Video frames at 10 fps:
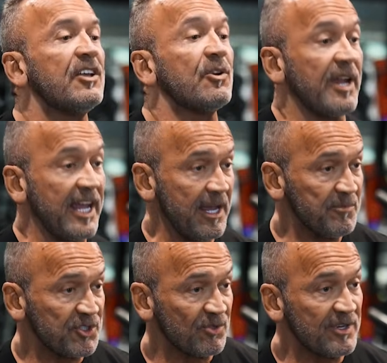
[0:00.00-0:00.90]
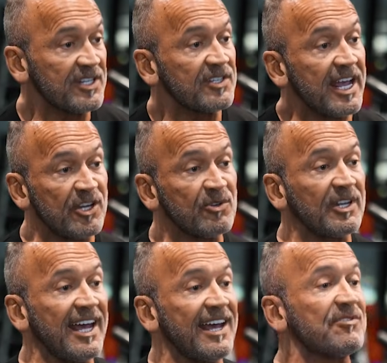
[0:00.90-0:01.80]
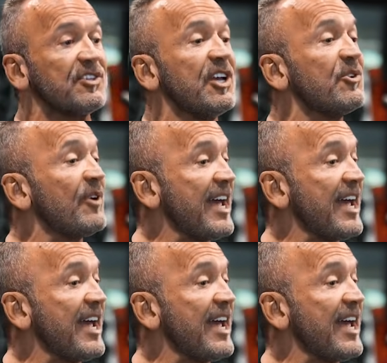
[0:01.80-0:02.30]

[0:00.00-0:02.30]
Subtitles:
your hamstrings, and your calves, and your